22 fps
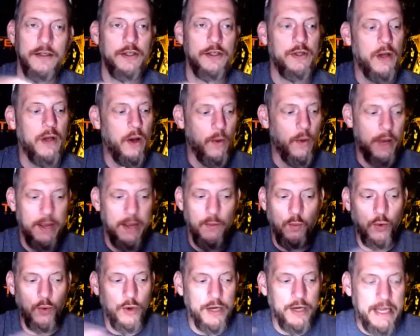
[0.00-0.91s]
you know,
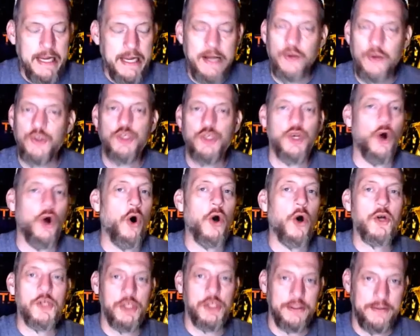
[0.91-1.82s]
and we're here
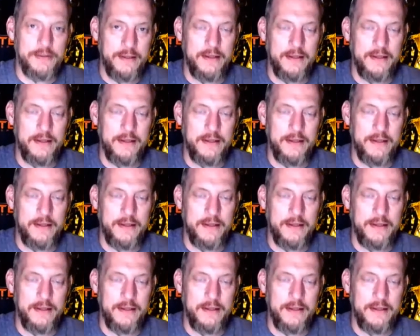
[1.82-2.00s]
charging